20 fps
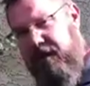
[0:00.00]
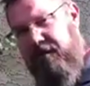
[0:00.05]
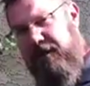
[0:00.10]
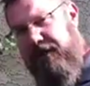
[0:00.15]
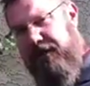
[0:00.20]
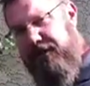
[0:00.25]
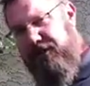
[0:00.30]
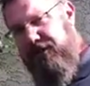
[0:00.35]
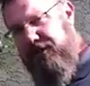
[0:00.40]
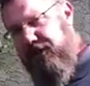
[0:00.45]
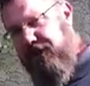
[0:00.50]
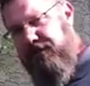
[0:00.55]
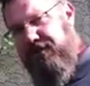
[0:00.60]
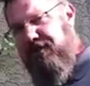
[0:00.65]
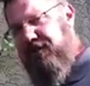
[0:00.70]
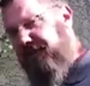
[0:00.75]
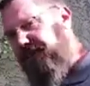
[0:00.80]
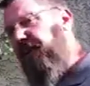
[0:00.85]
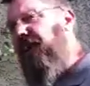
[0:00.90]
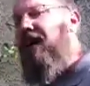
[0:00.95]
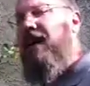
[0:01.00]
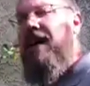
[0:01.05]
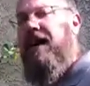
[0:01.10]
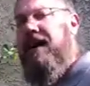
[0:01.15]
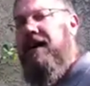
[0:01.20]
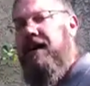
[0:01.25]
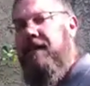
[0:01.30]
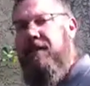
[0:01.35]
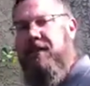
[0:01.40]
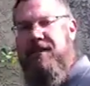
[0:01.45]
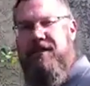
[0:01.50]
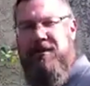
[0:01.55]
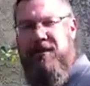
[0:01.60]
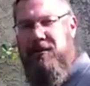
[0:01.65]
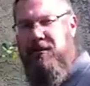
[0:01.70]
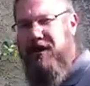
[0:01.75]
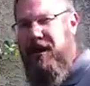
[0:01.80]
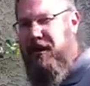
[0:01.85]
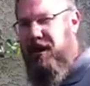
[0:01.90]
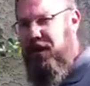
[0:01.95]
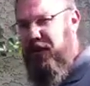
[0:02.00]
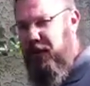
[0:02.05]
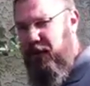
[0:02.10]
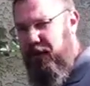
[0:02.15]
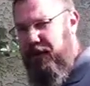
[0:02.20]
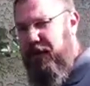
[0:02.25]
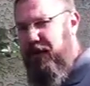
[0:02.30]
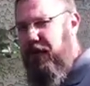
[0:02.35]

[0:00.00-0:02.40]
to be just fine up until around 30